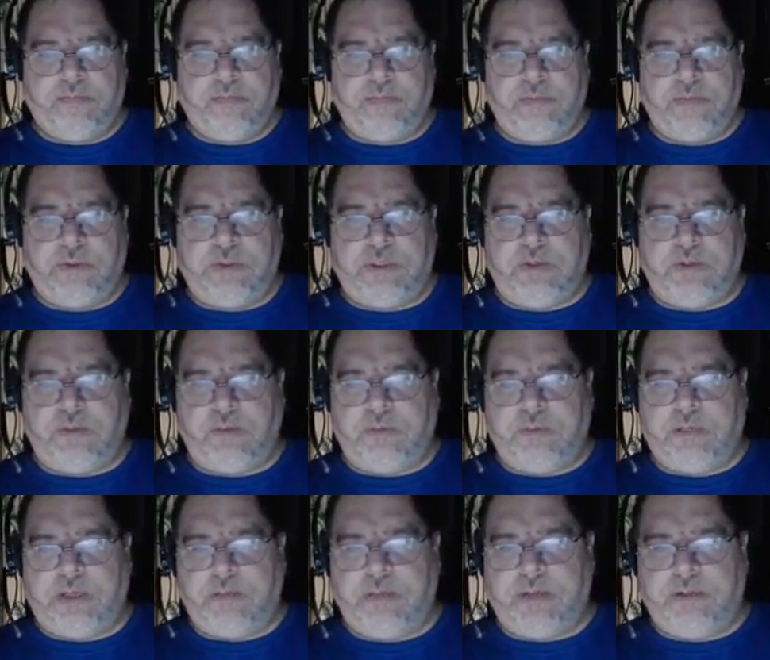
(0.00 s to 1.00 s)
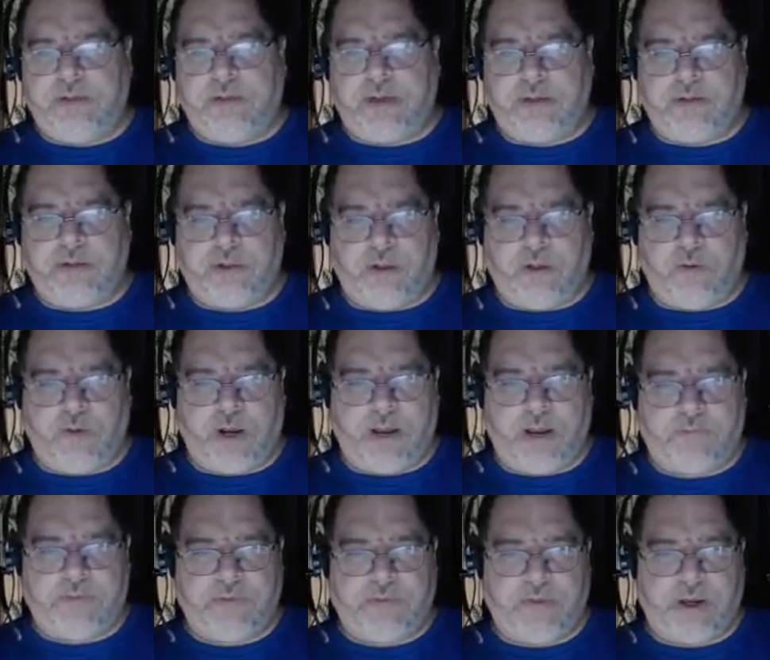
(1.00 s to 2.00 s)
You see what I'm saying about the lower
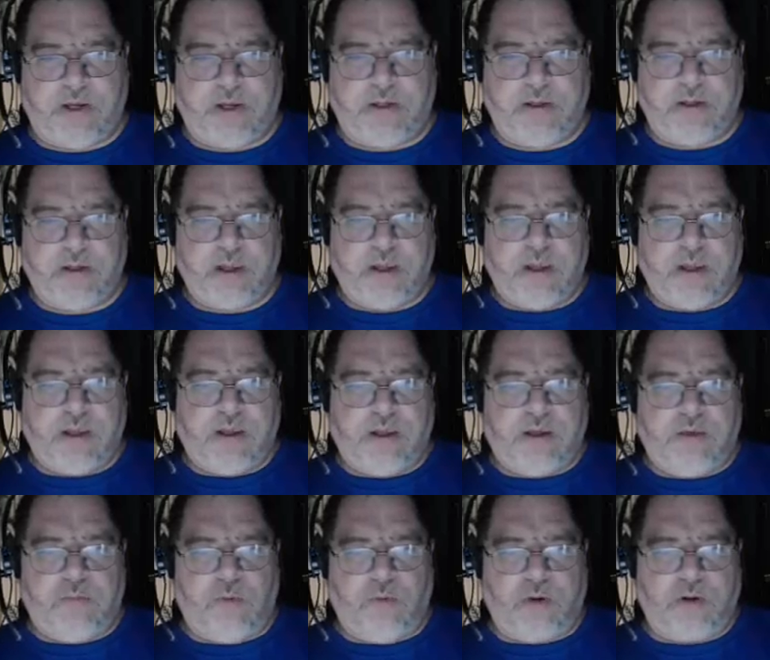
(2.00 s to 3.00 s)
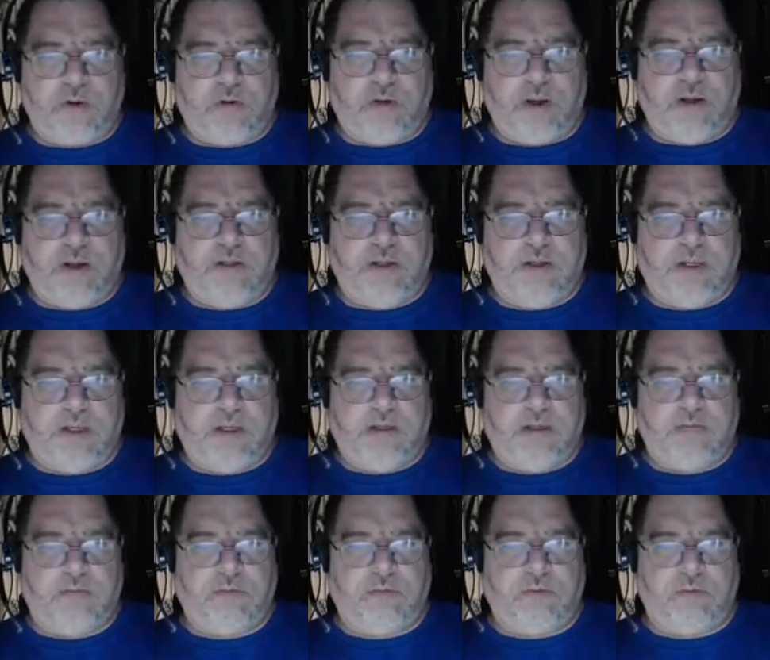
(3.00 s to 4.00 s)
half of the body? You'd want to go ahead
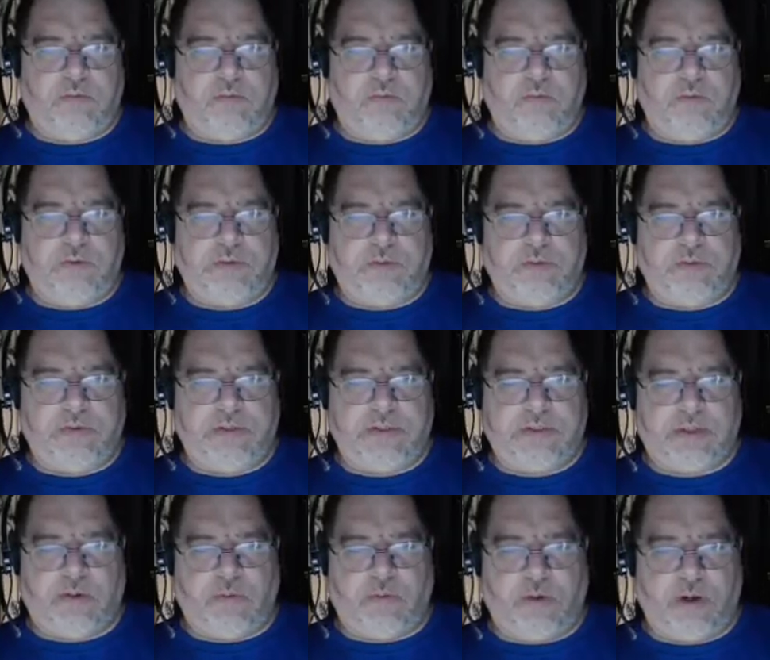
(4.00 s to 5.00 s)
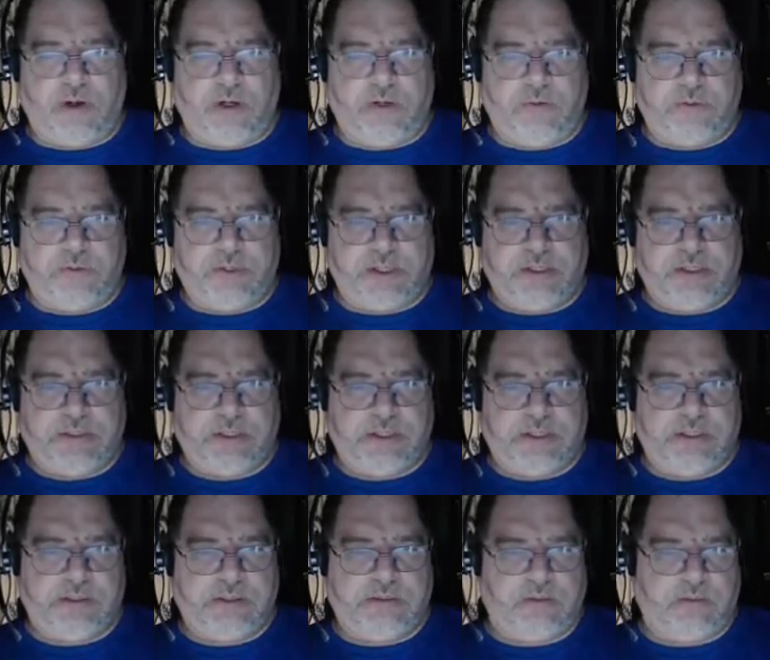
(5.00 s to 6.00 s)
and, some of the things that I want to do with this
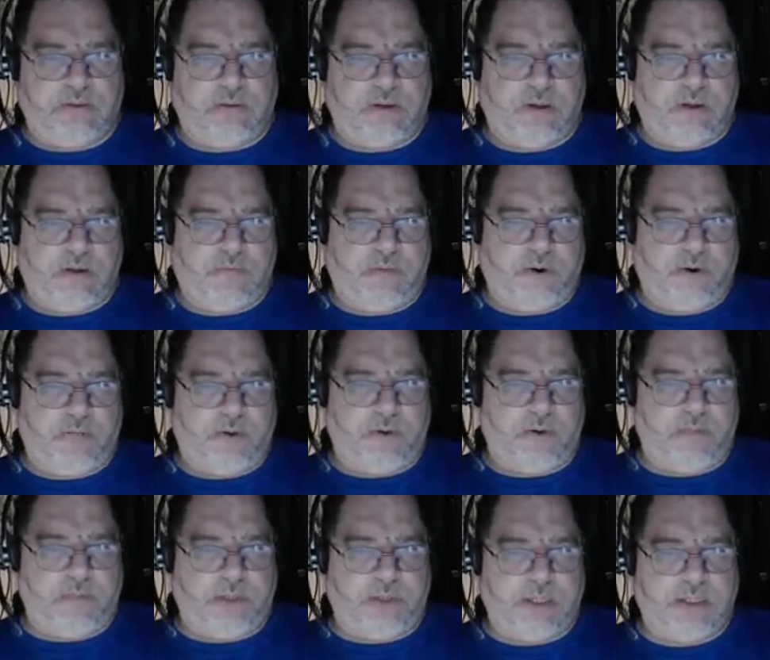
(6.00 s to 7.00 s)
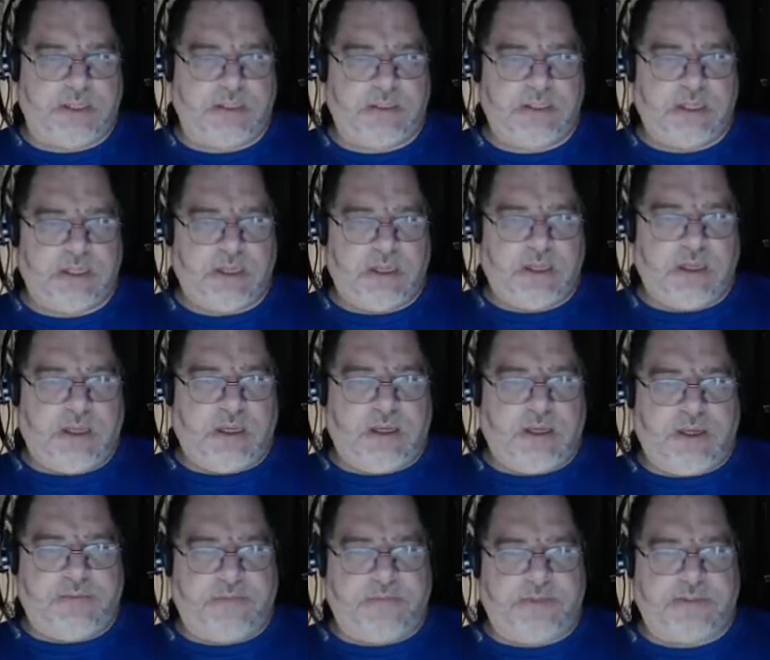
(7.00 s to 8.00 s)
is do a per bone blend,
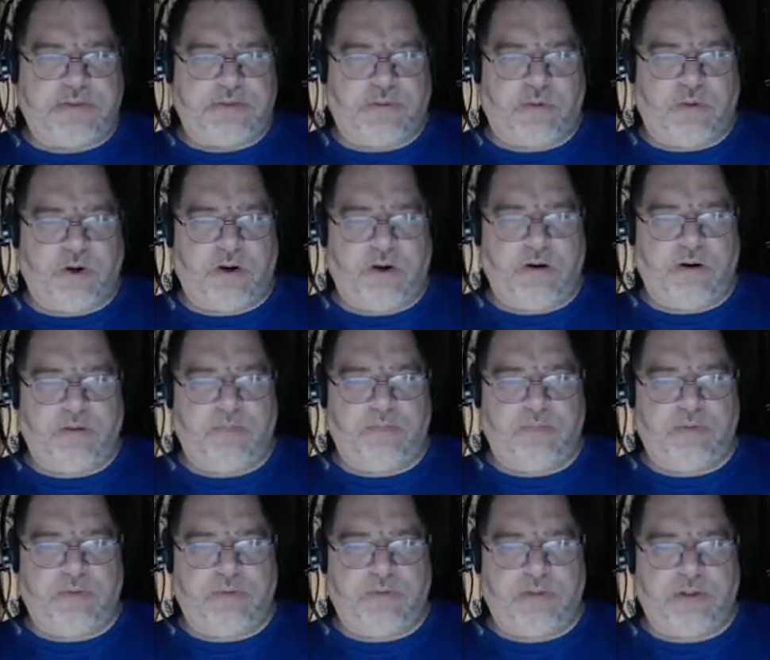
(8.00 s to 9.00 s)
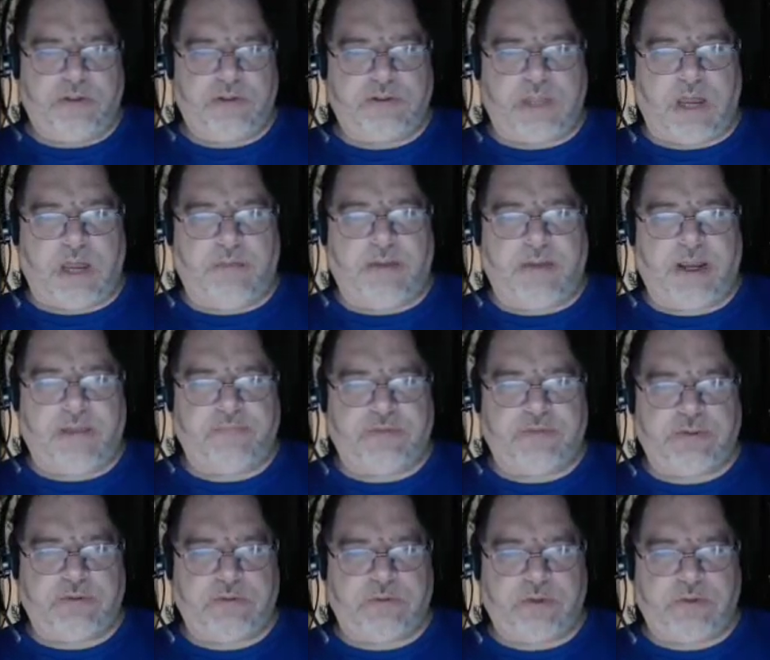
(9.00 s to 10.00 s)
get this to where the top half
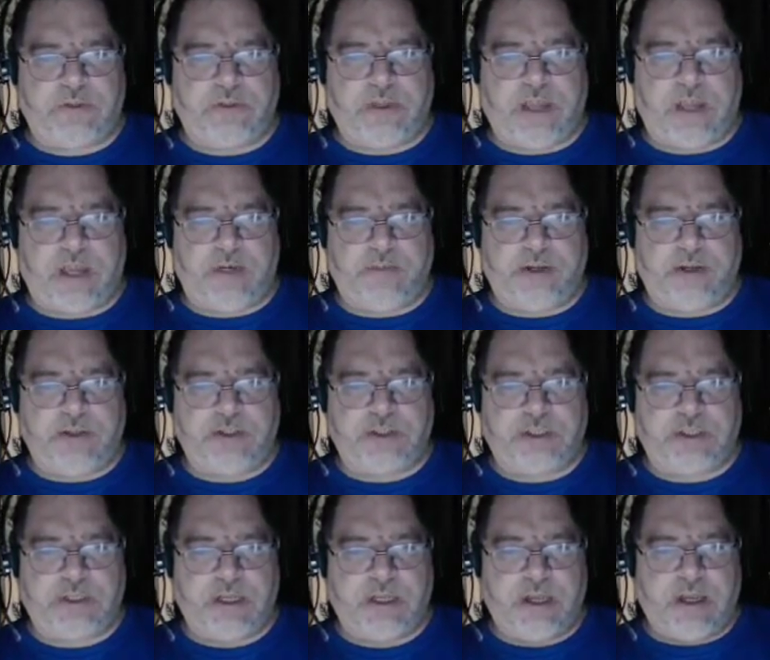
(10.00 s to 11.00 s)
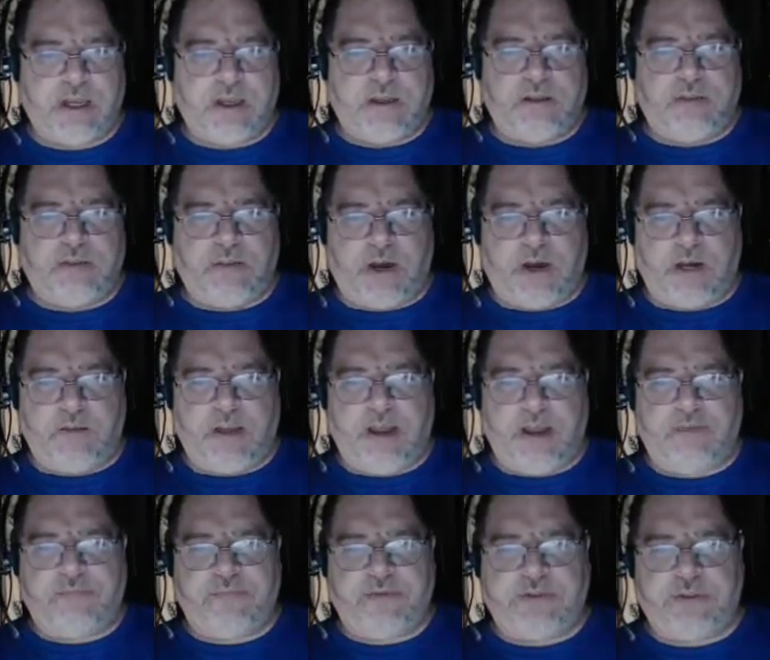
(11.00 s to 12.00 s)
is doing the animation, the bottom
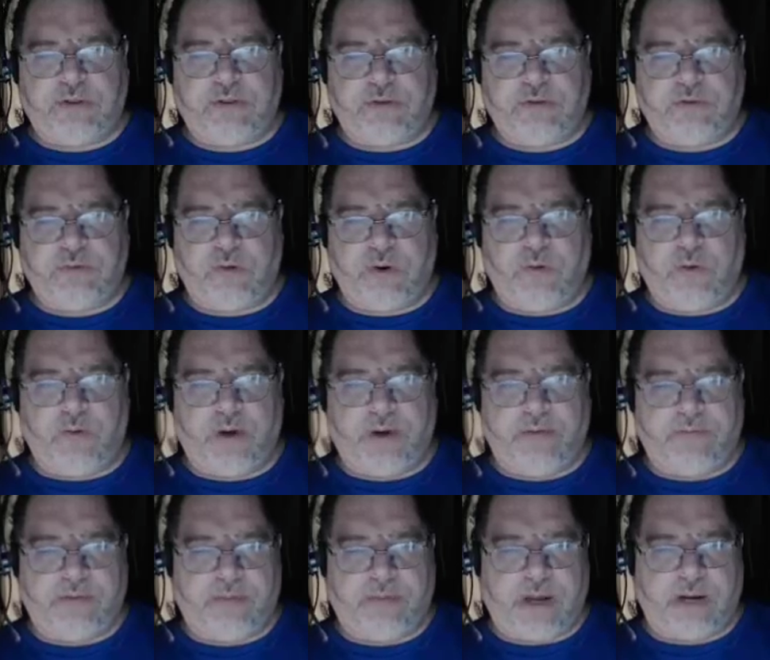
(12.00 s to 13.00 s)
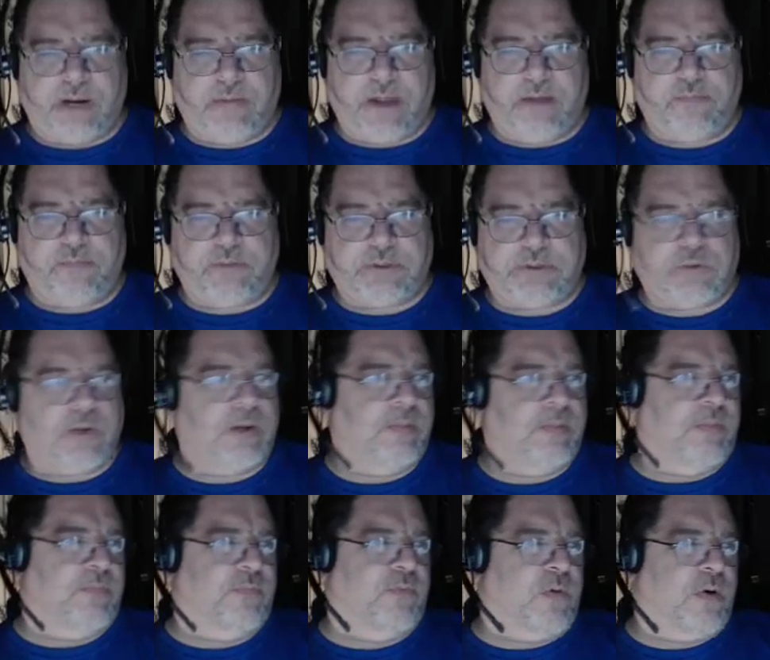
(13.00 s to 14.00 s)
half is still doing whatever the bottom half was doing
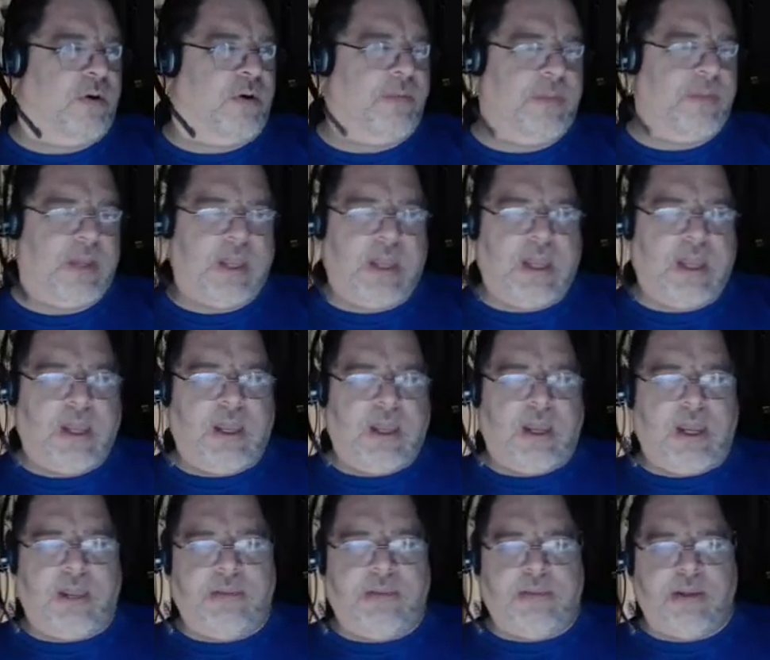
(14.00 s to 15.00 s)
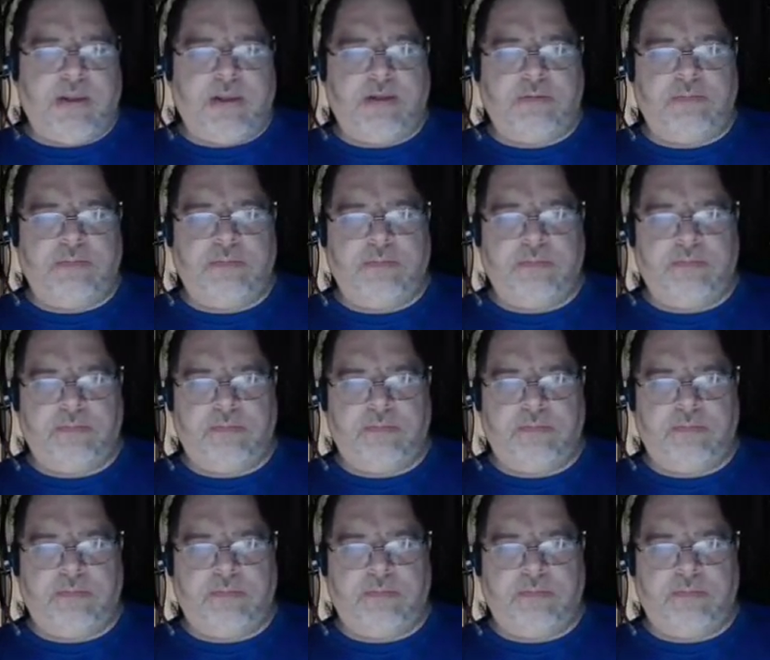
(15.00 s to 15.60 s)
before, and then